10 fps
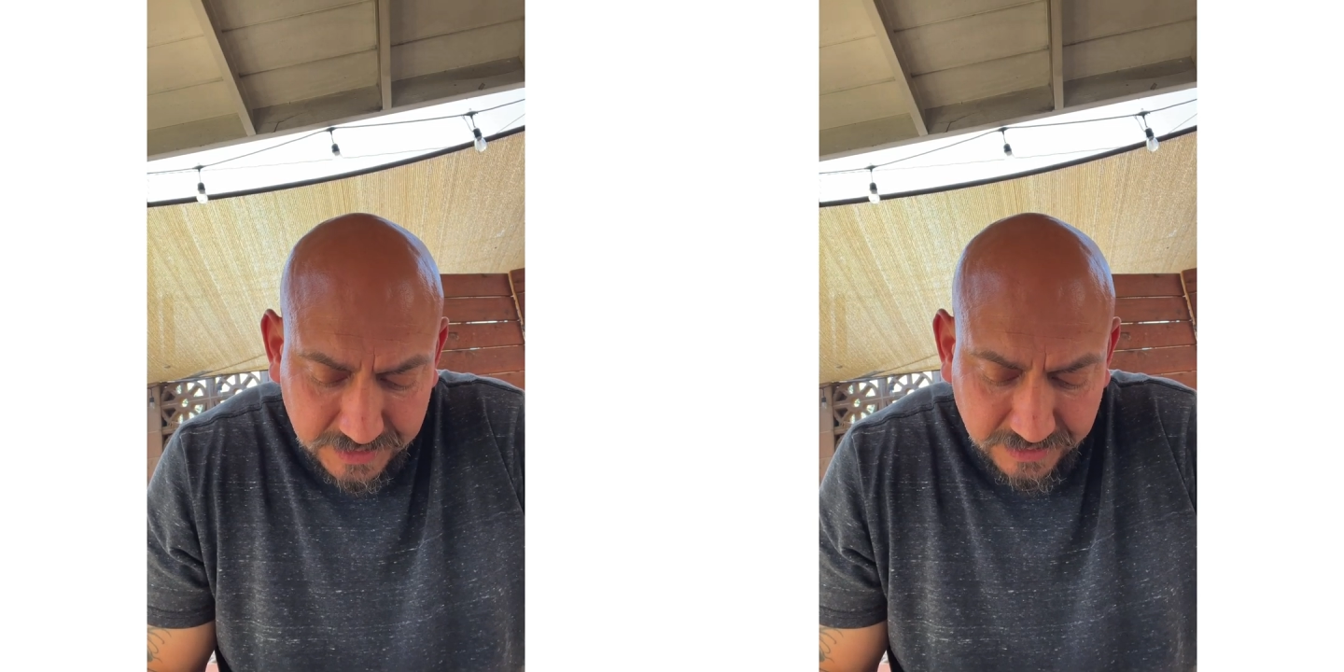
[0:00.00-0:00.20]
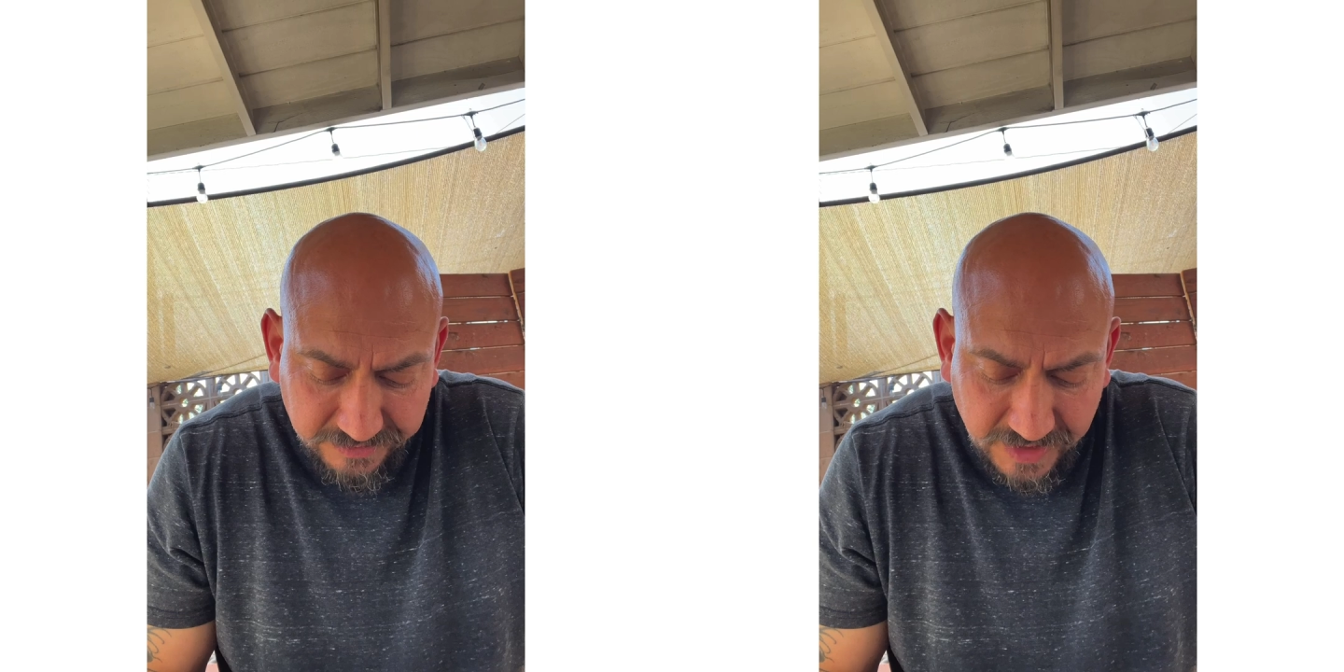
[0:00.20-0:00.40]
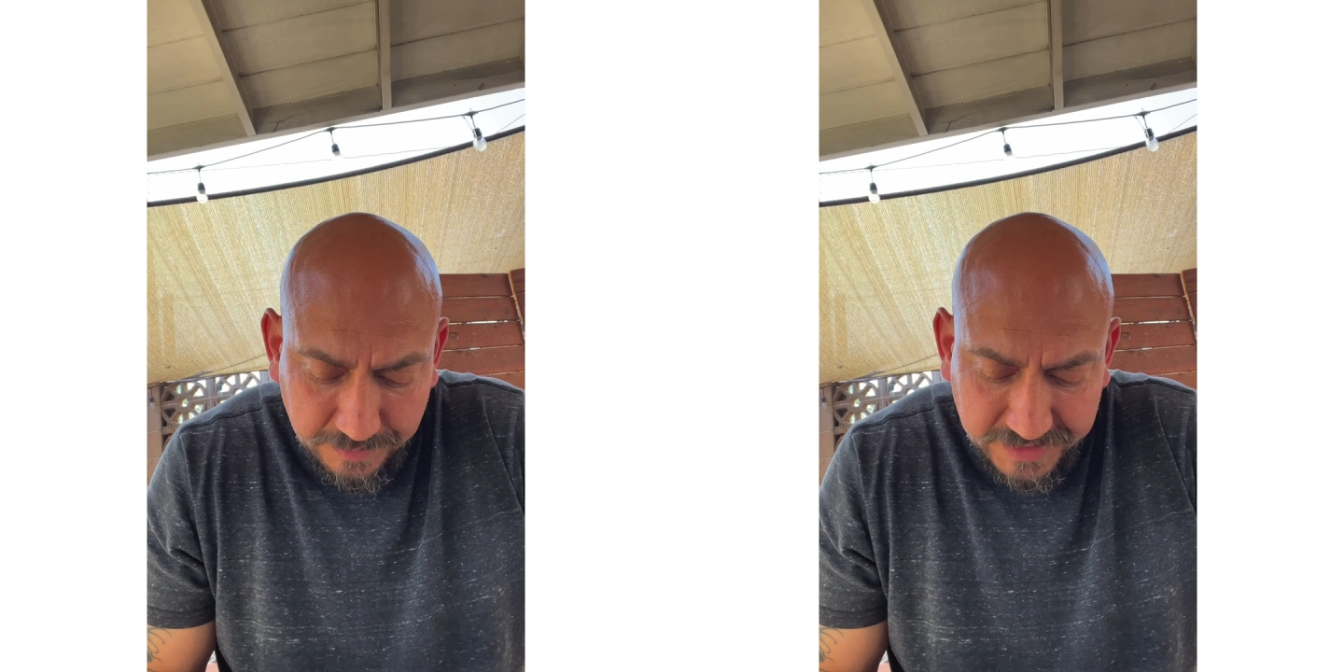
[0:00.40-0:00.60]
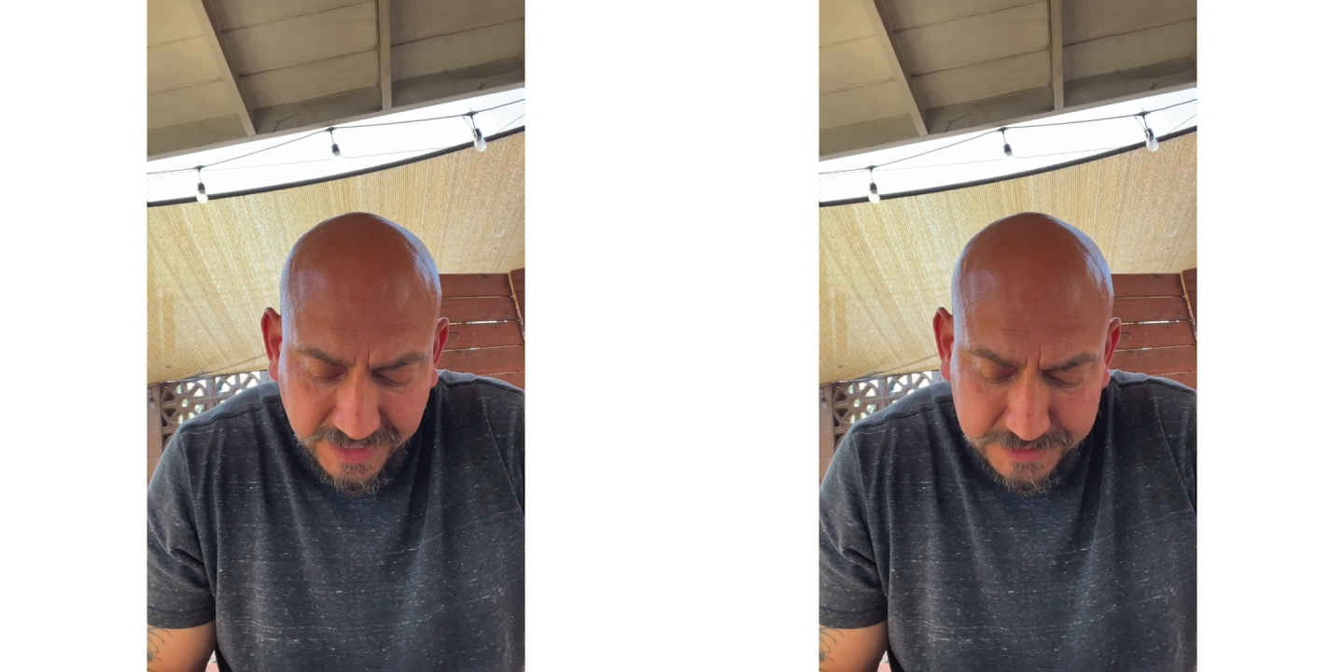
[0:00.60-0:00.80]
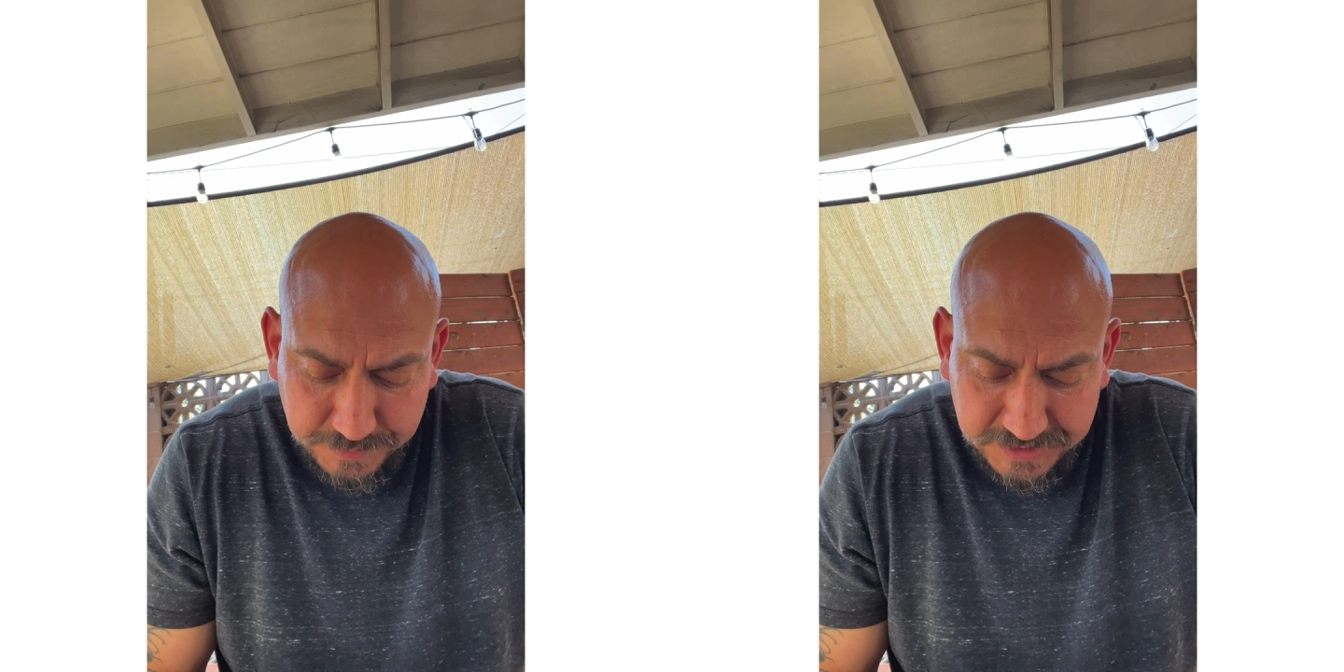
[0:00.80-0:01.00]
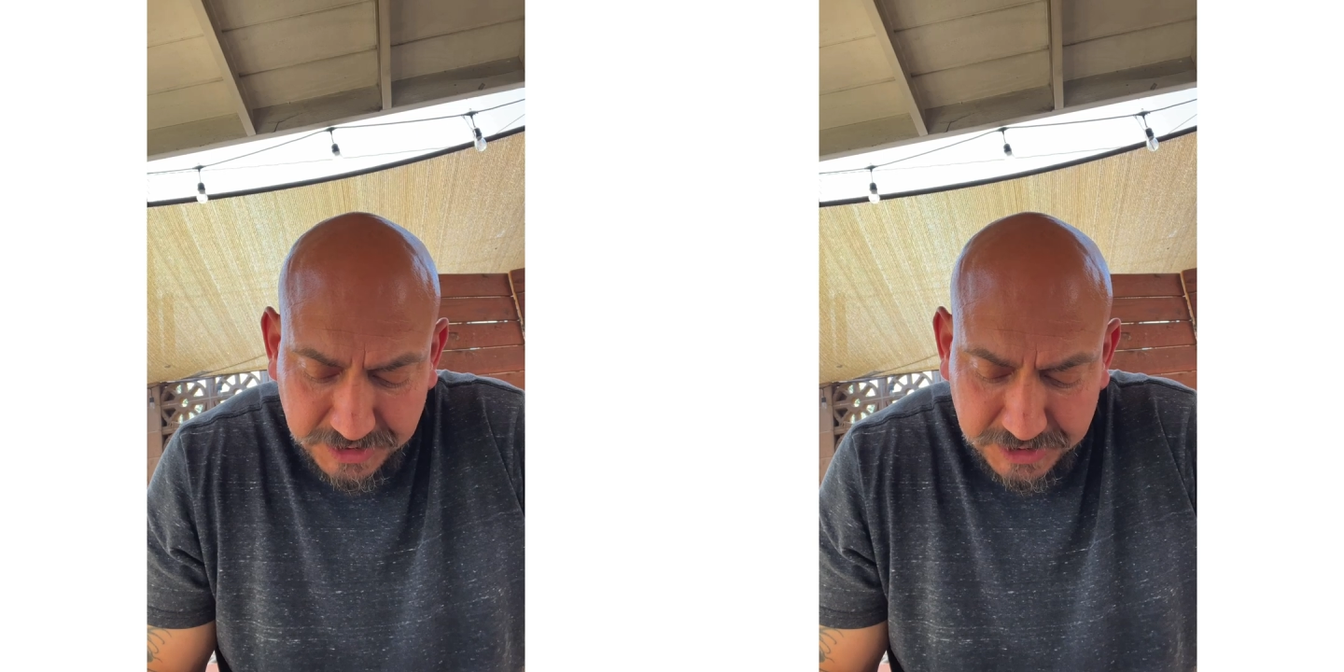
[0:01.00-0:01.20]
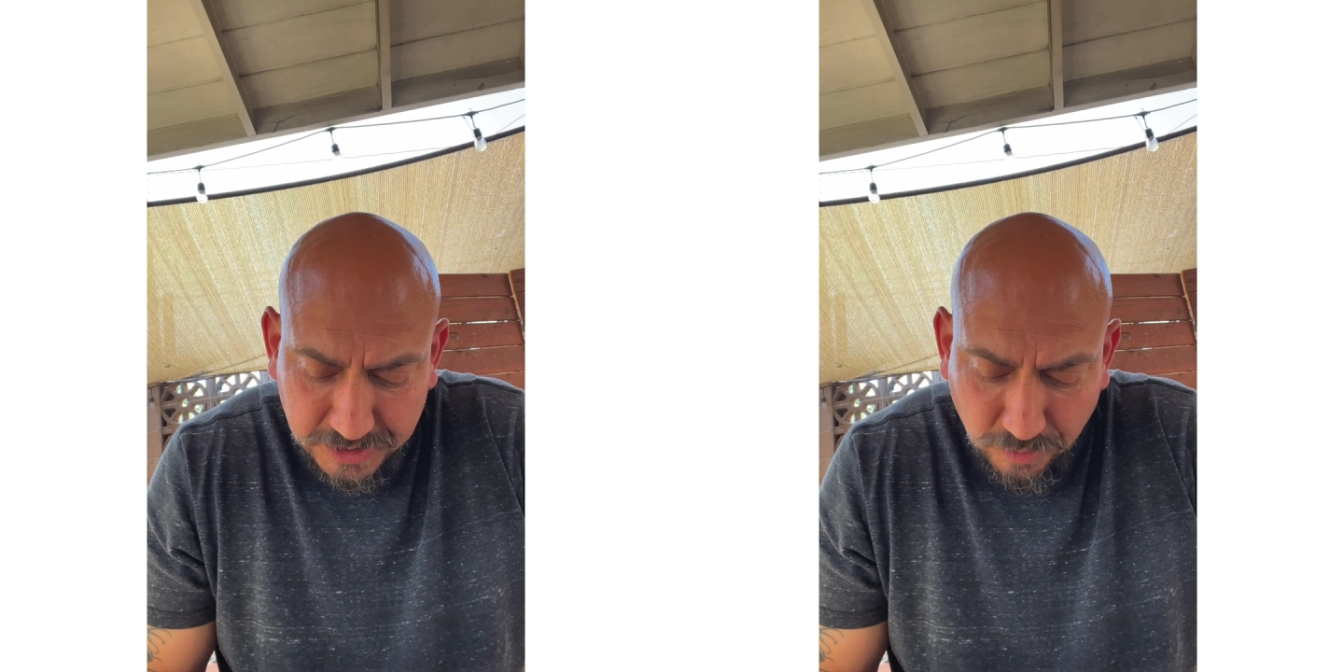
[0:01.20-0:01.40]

the Family Exposition,